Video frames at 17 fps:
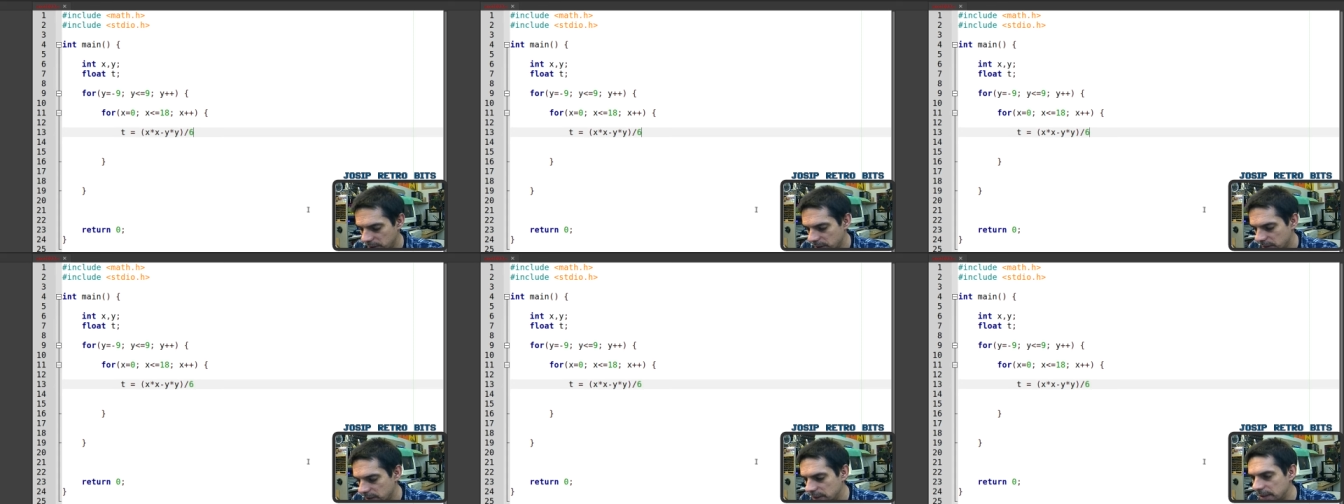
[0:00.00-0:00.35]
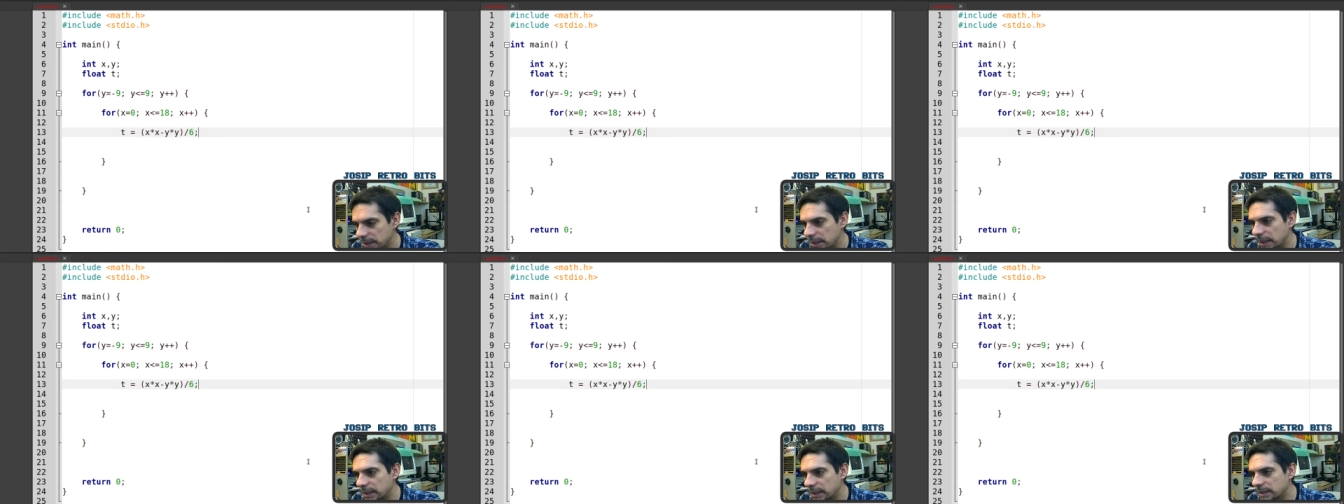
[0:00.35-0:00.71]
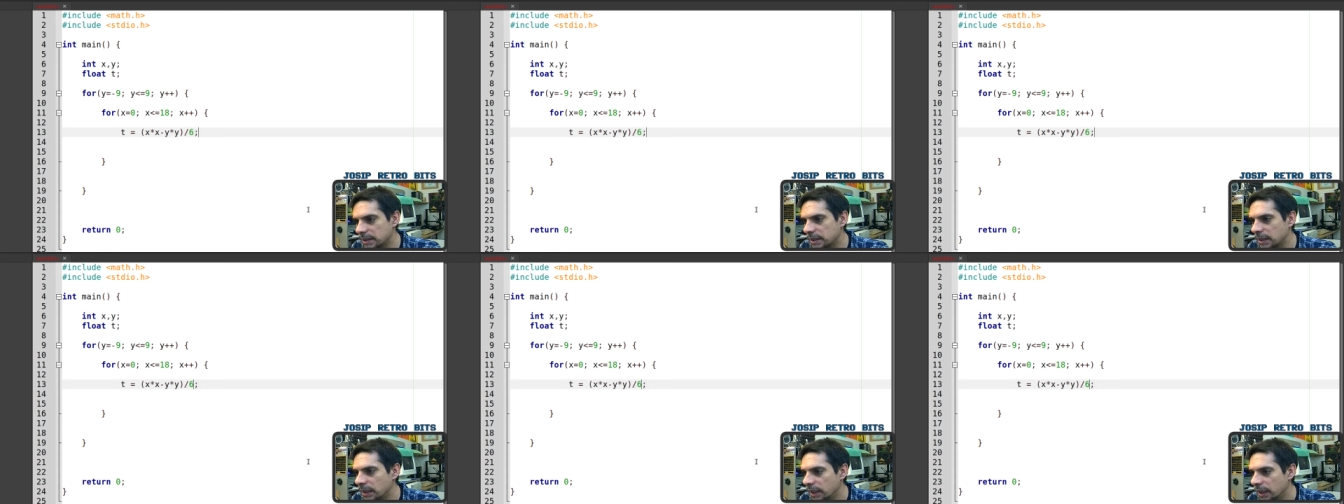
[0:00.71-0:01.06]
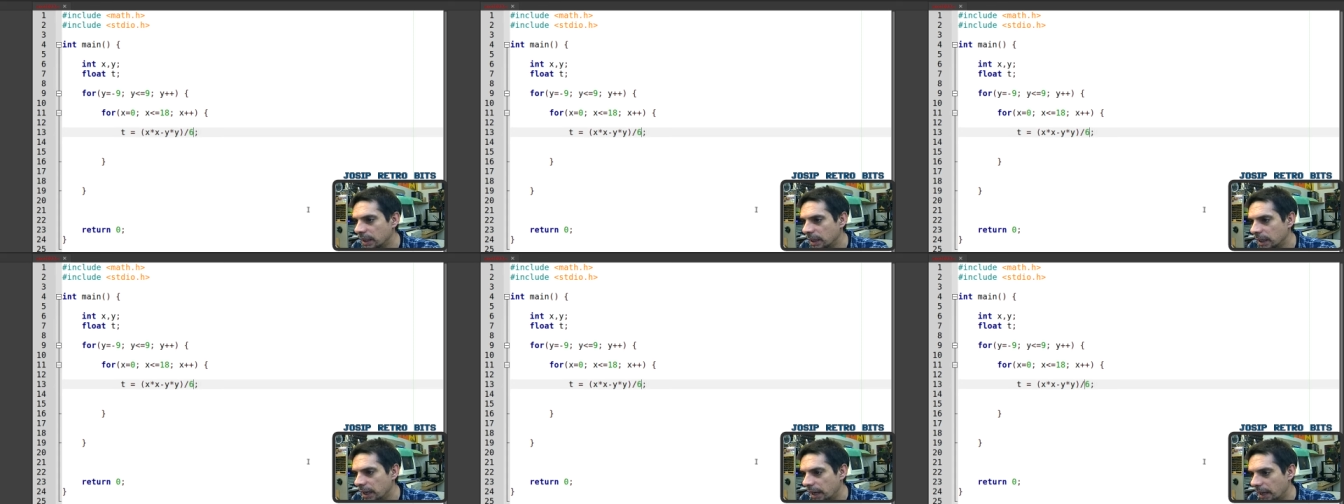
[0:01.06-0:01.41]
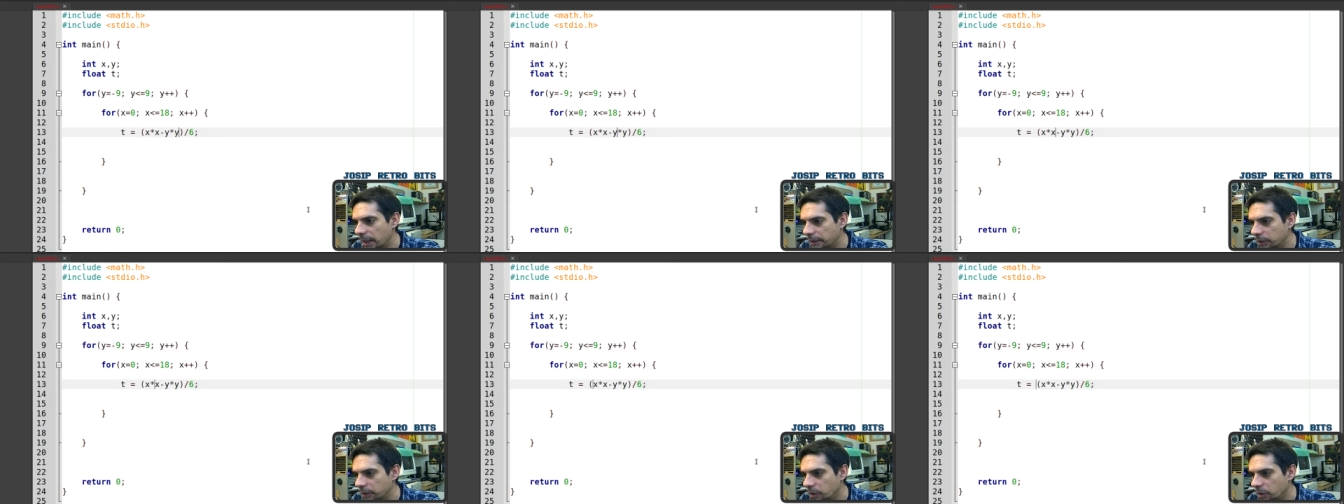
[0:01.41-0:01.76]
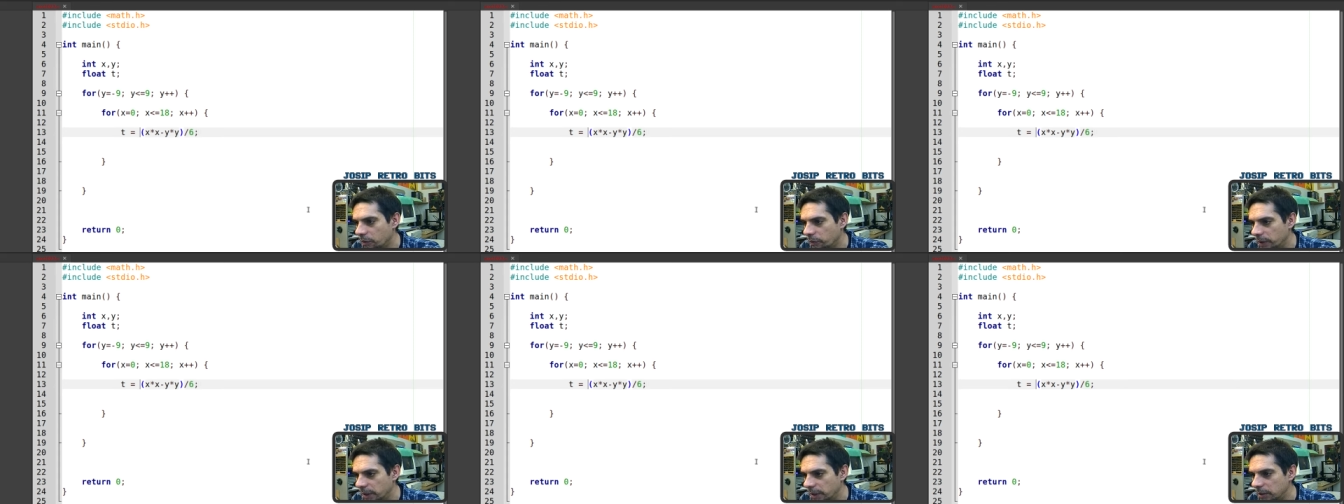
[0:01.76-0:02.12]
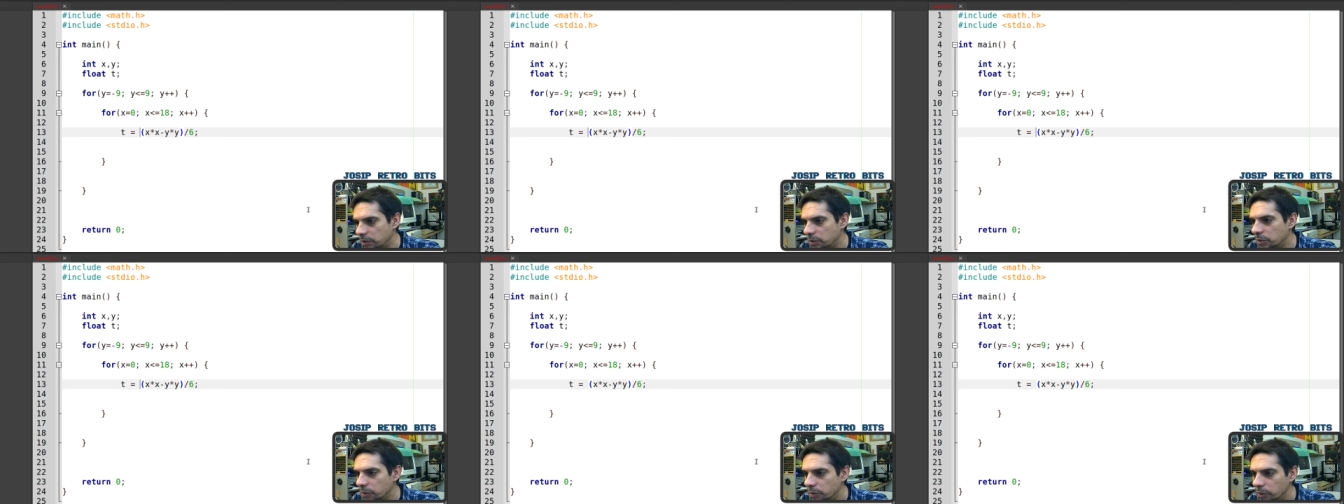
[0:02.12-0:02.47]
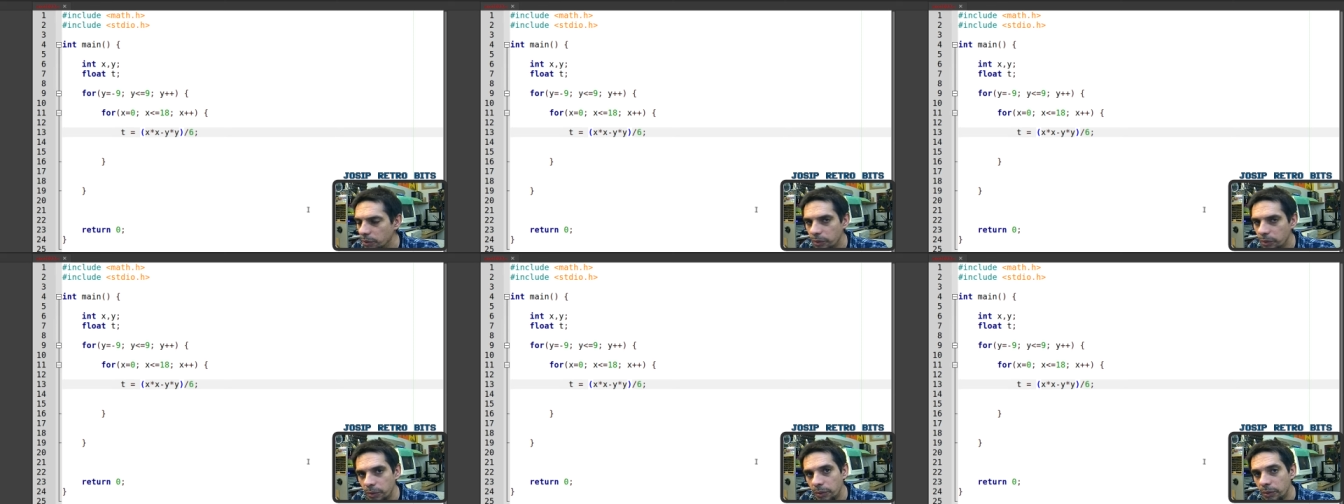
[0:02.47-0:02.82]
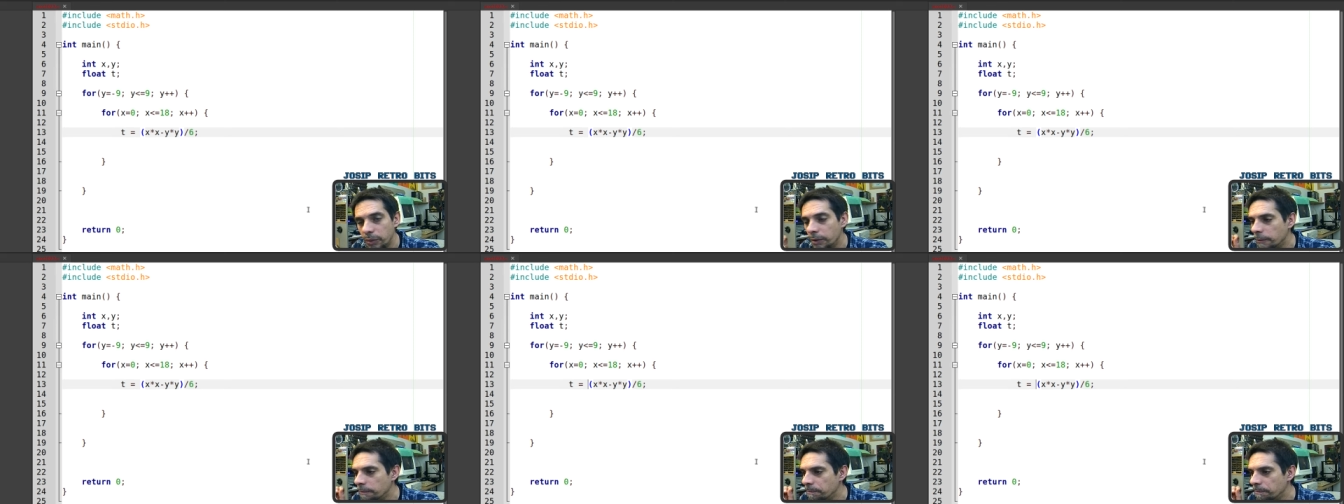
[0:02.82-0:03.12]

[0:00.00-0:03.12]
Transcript: 6 and all we need to do